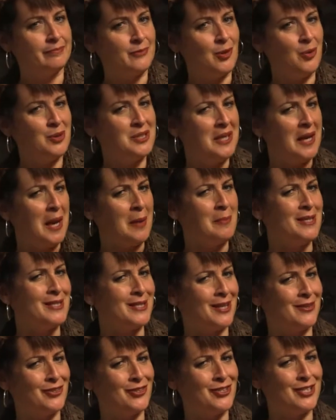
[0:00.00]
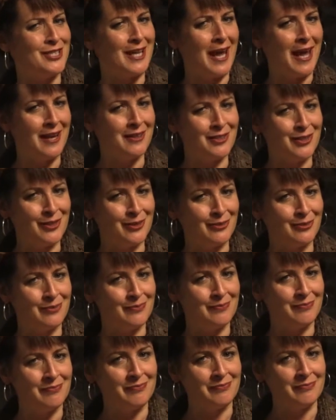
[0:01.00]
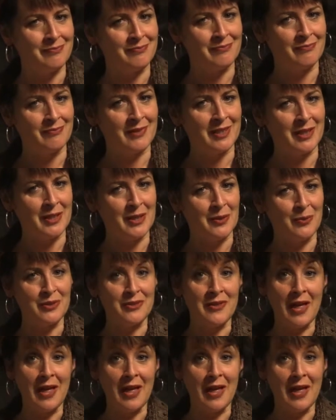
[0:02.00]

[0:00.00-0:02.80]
Or did I misunderstand you? Was